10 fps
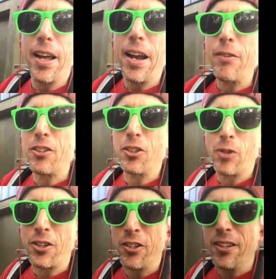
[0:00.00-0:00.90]
every
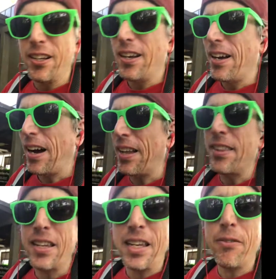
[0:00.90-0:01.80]
situation. I
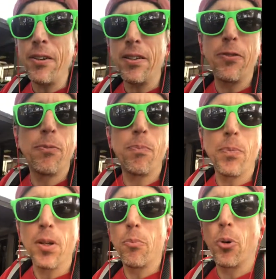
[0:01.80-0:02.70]
think even if
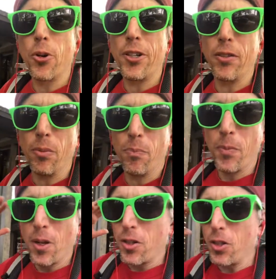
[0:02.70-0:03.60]
Porter's able
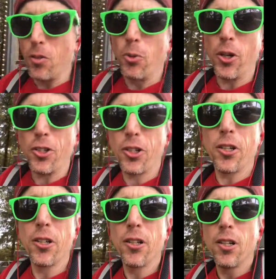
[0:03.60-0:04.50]
to push
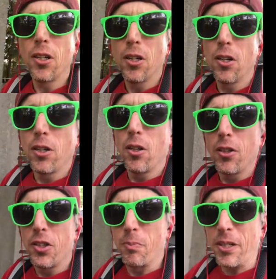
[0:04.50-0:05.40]

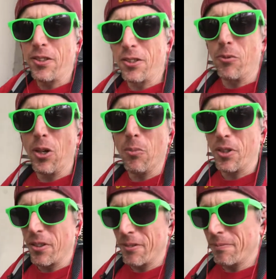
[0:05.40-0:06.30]
Spence to the ropes